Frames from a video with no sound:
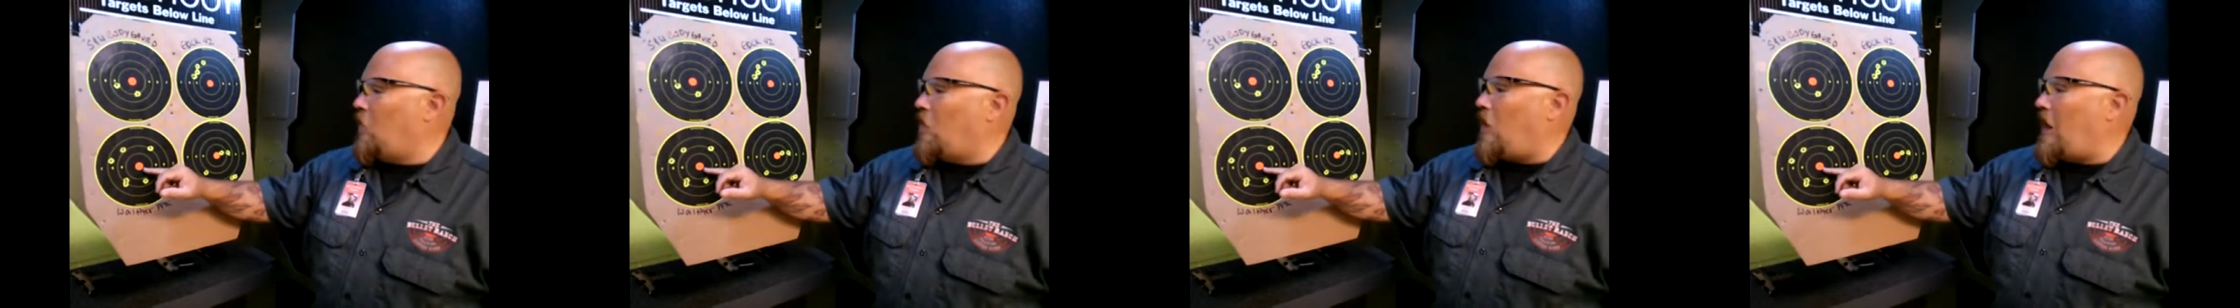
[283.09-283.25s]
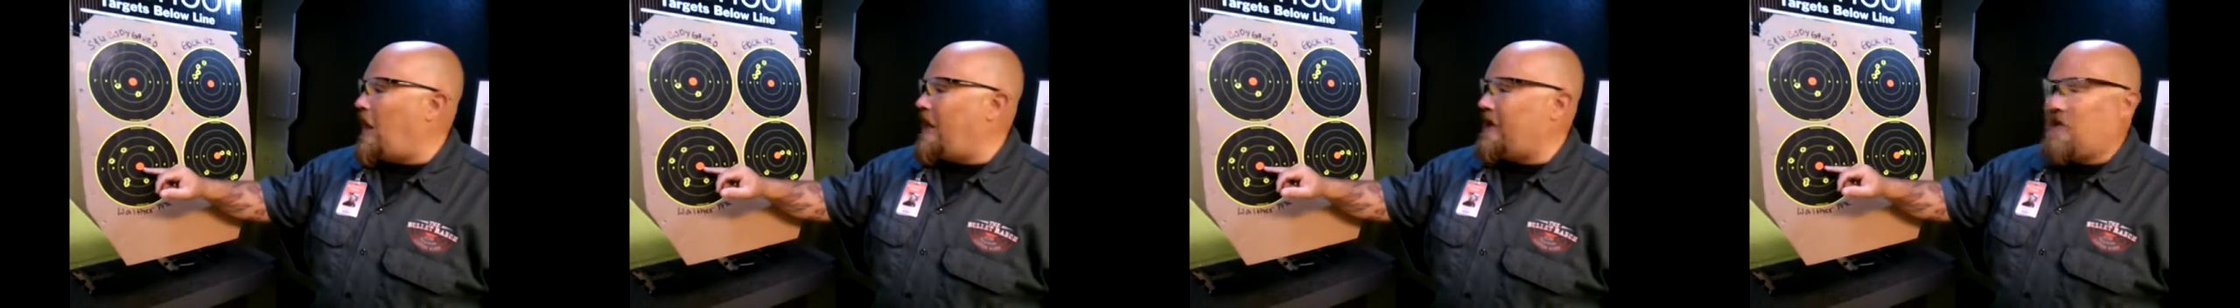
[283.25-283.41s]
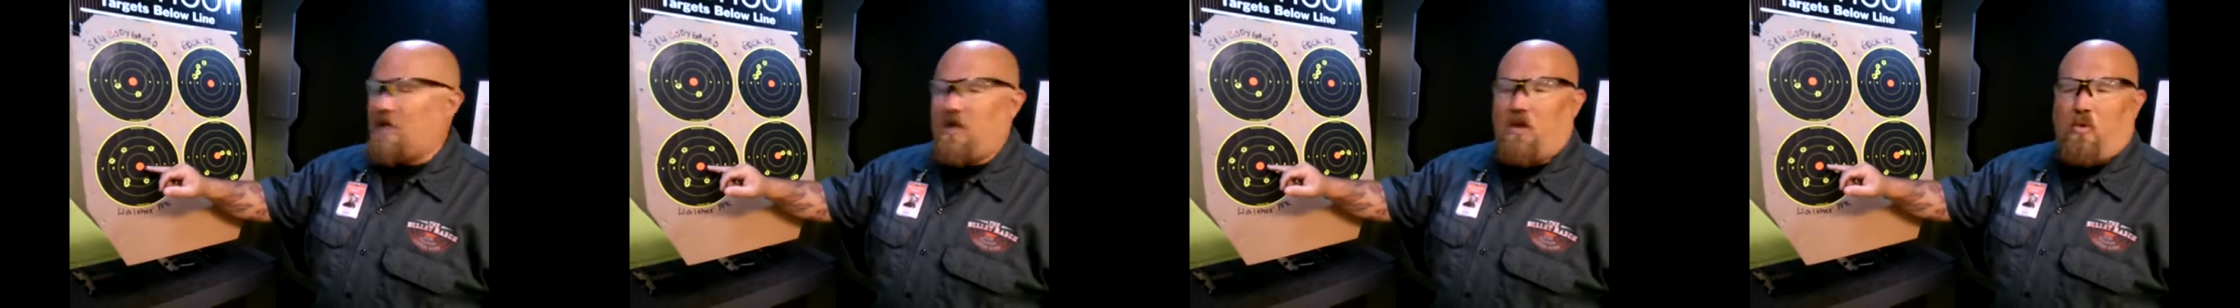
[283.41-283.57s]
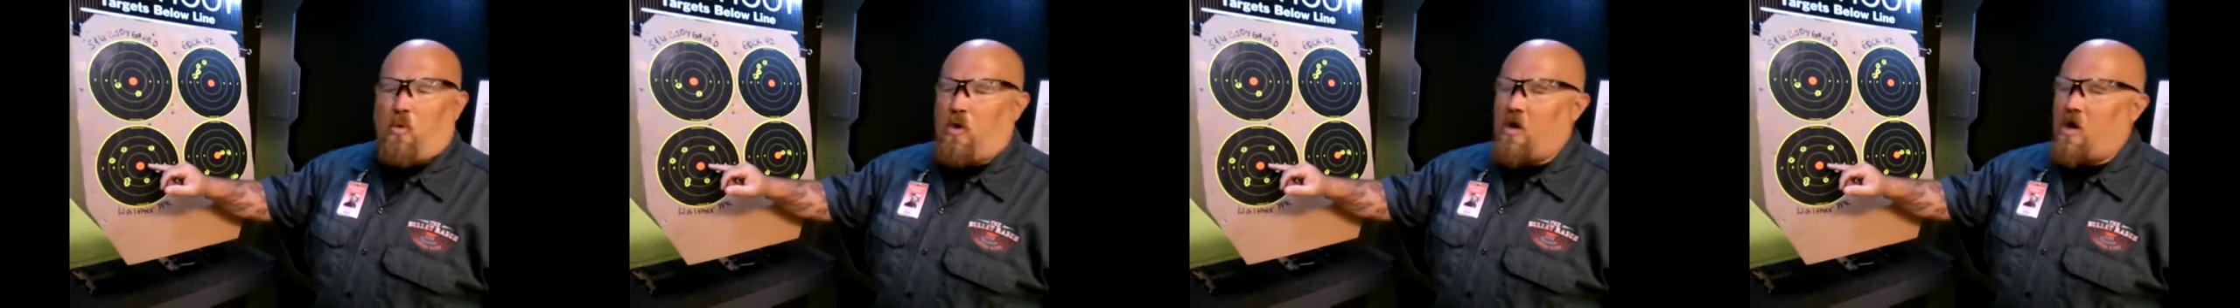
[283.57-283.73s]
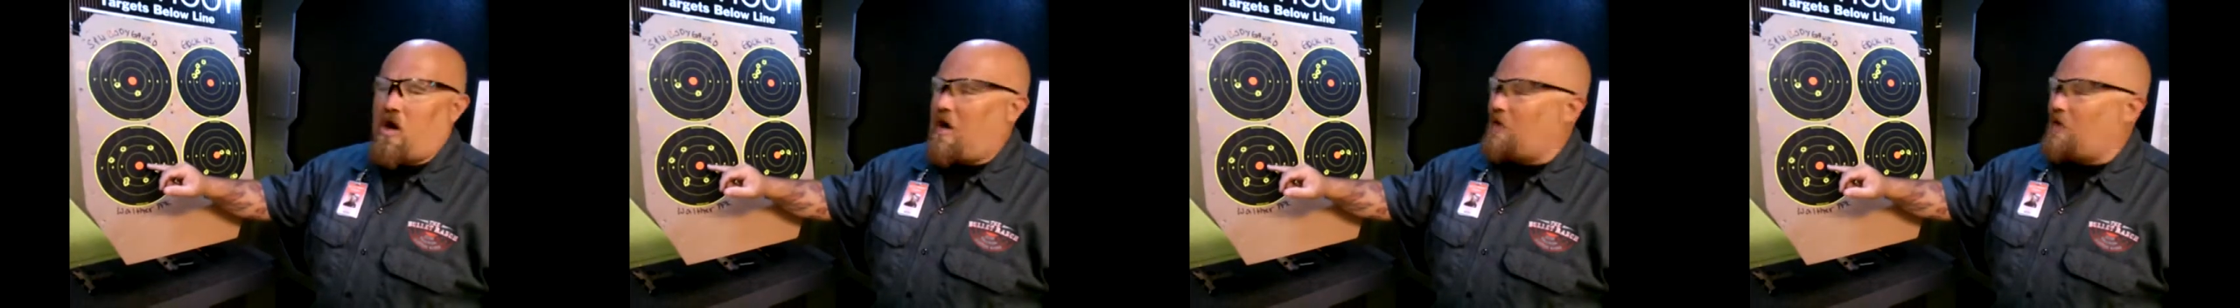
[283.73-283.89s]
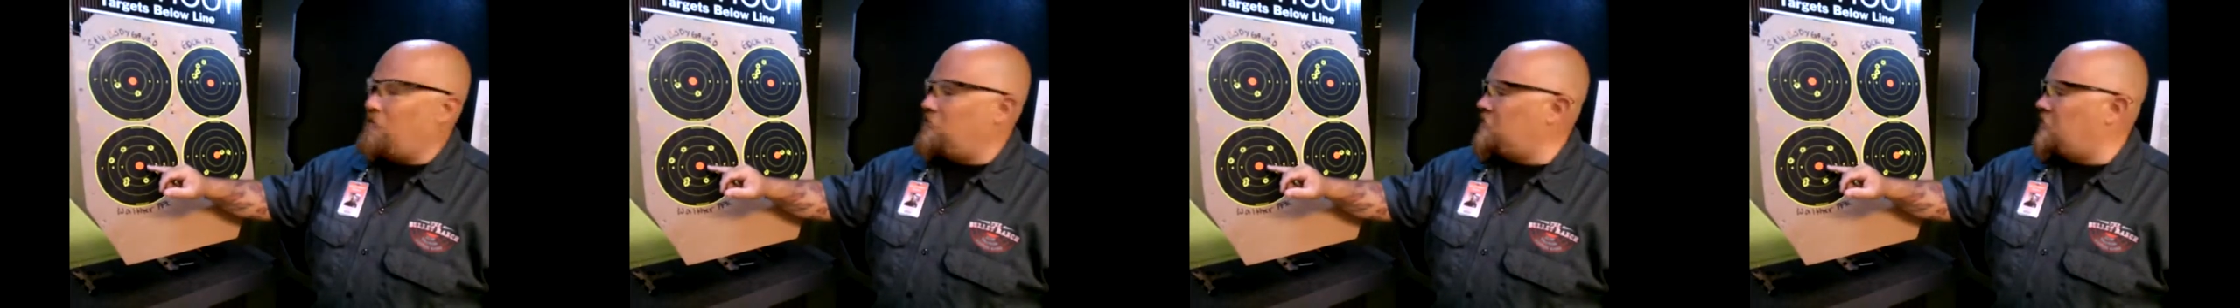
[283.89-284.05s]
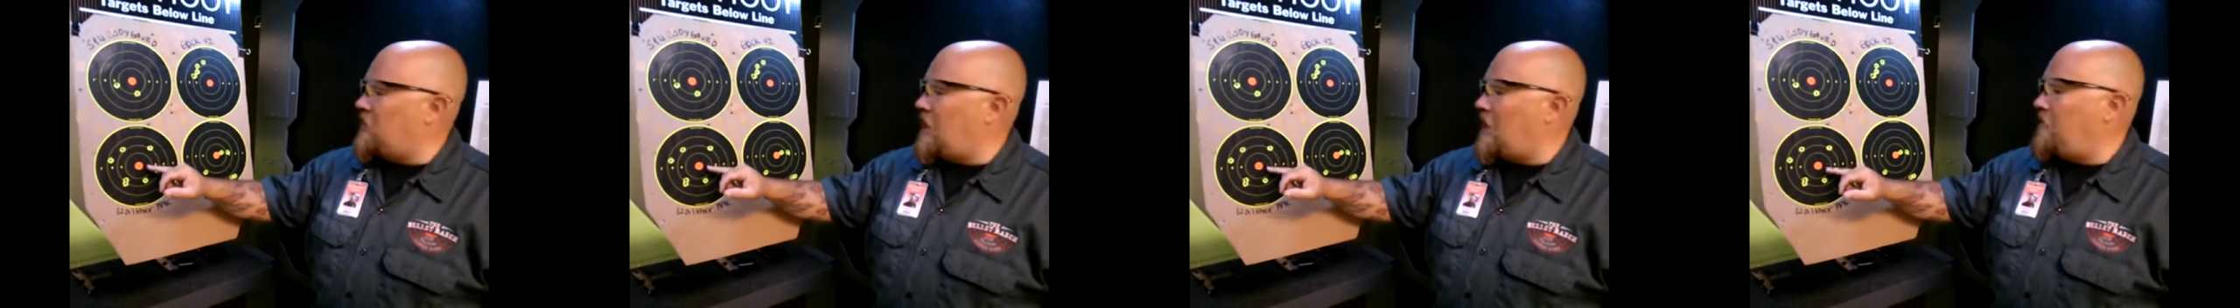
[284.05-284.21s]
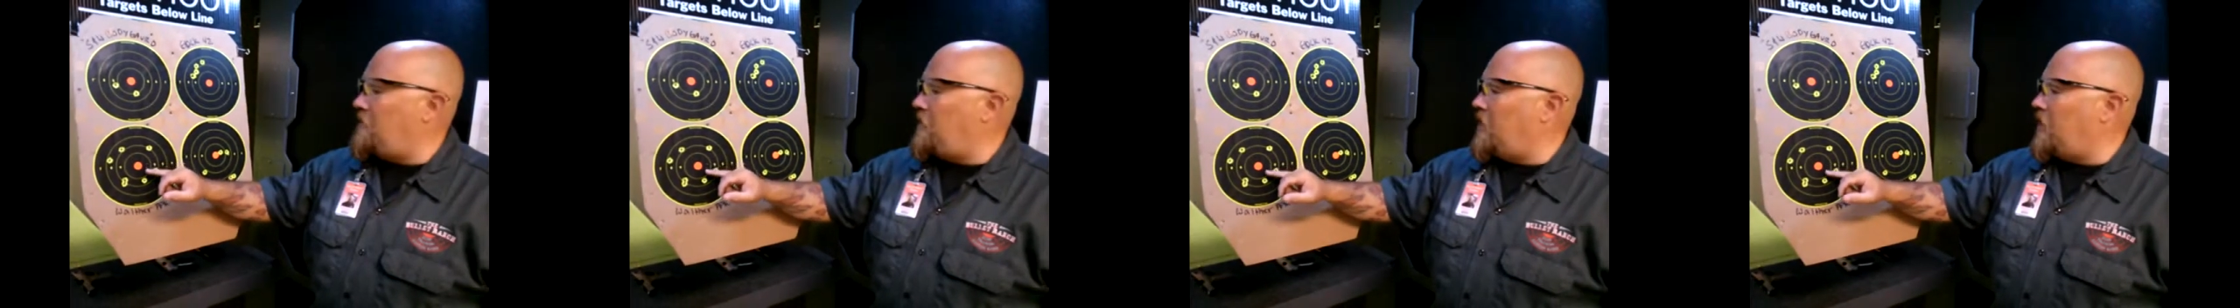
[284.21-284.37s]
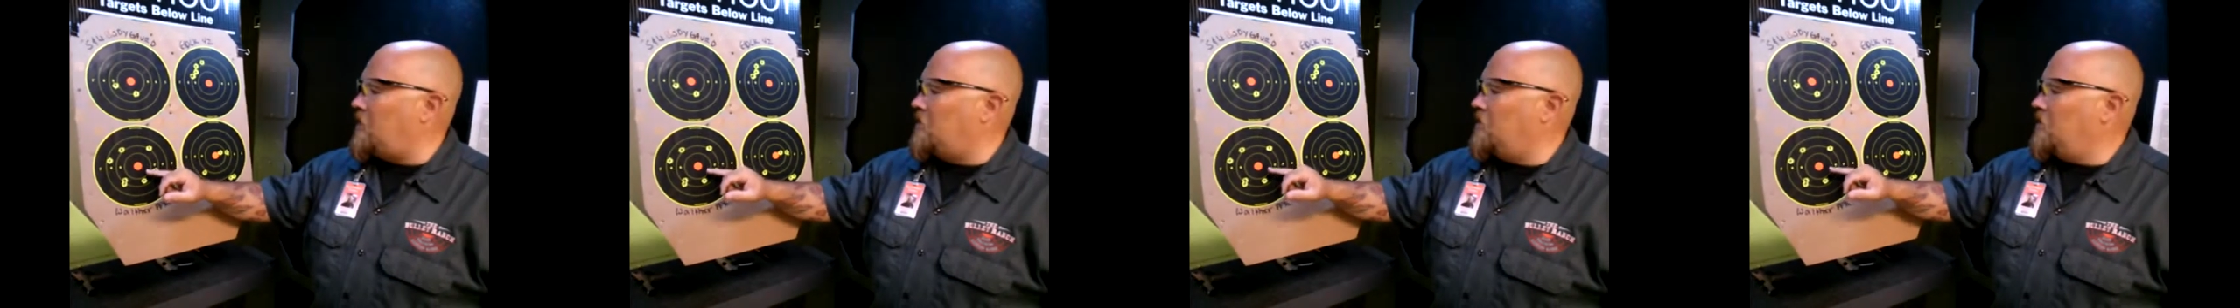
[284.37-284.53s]
no idea where I was
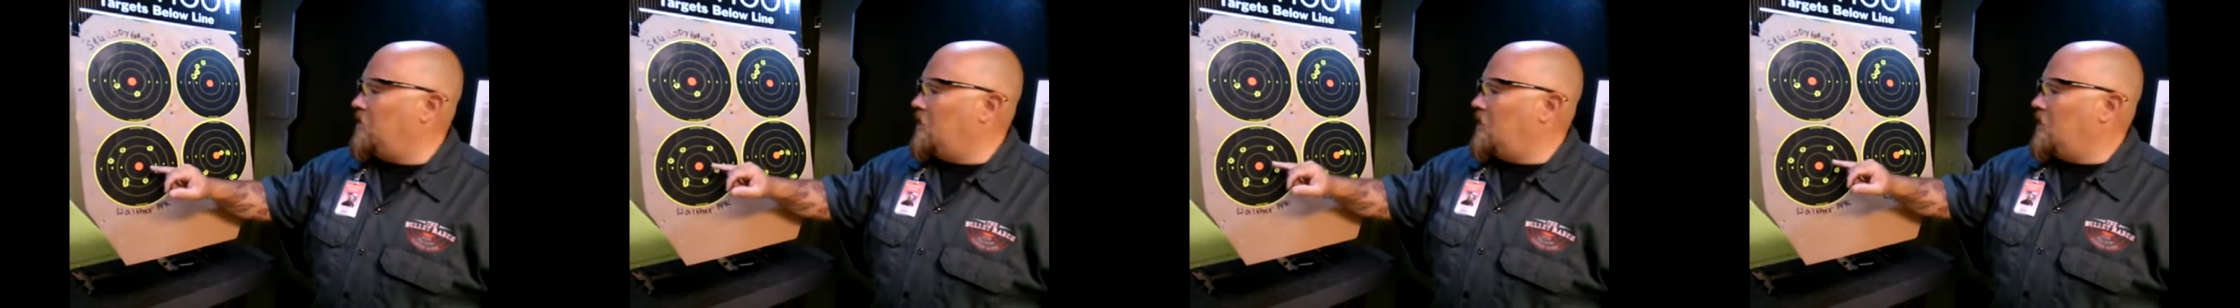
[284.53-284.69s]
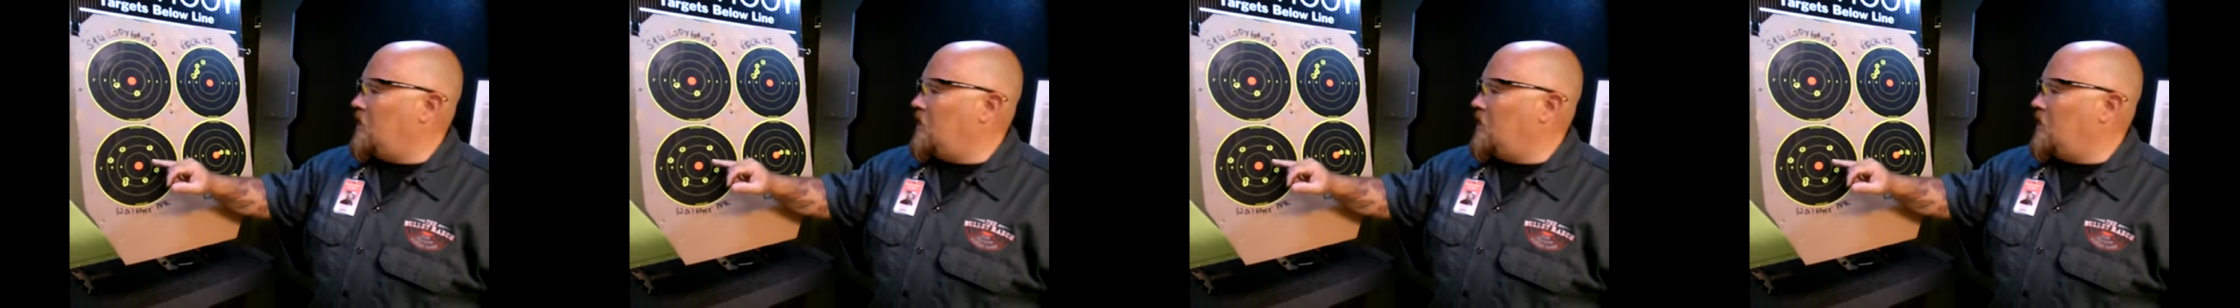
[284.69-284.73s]
aiming.